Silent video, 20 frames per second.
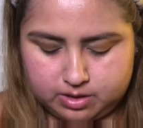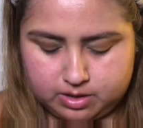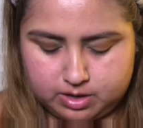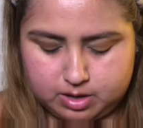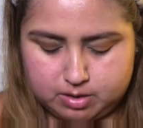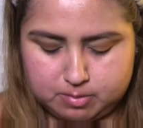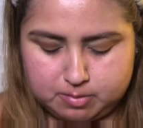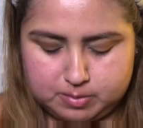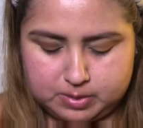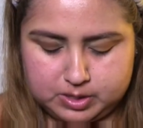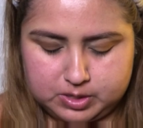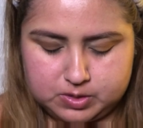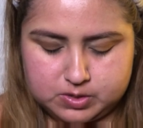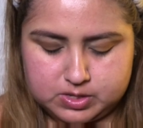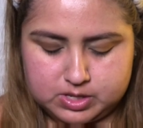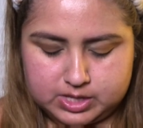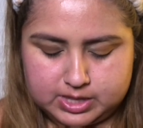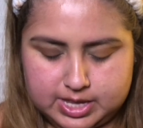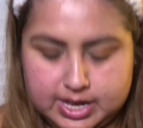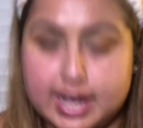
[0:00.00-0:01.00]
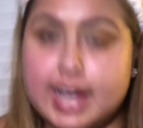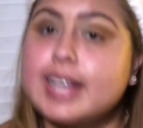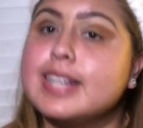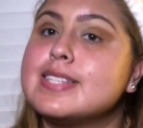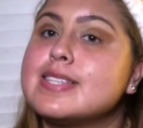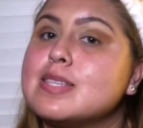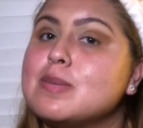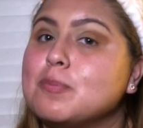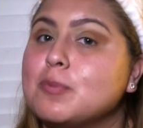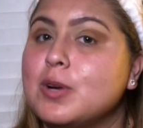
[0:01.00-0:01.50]
I'm going to be using that
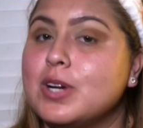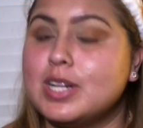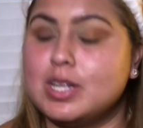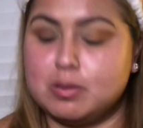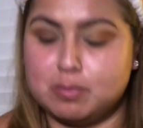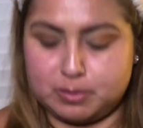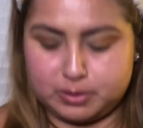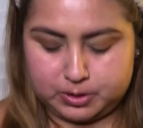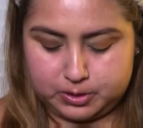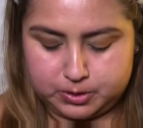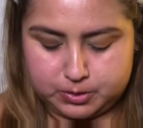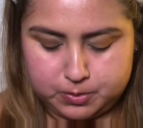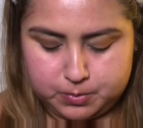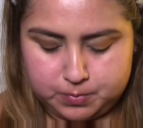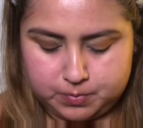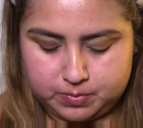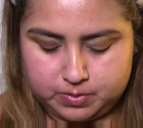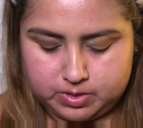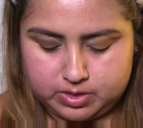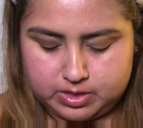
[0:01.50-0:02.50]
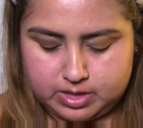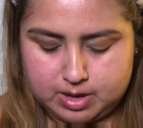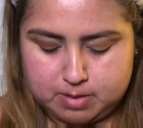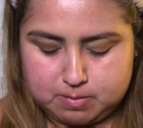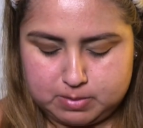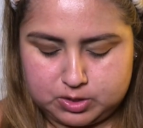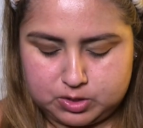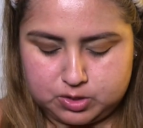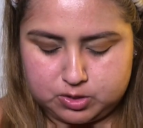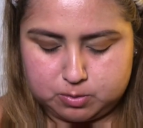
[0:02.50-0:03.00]
as the pretty blue that
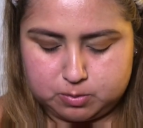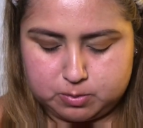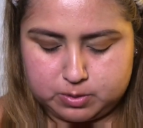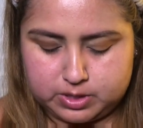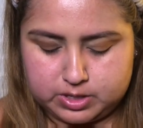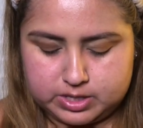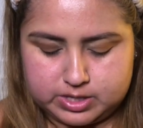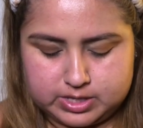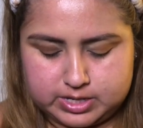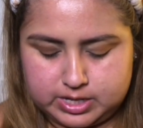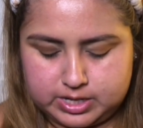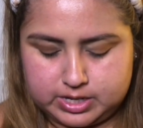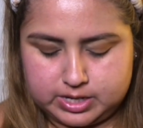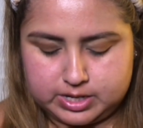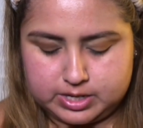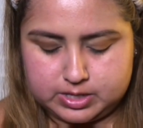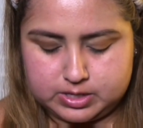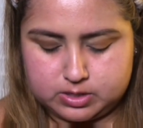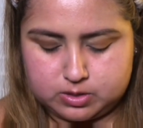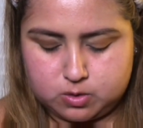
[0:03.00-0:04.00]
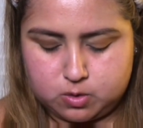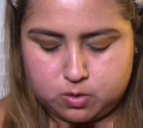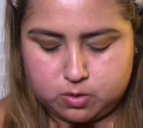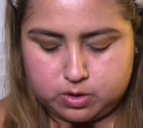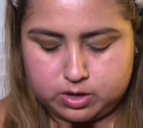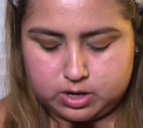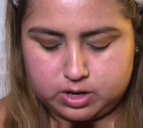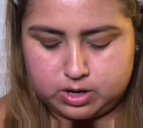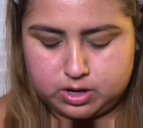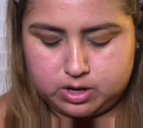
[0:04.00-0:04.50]
Mitchell puts in his corner.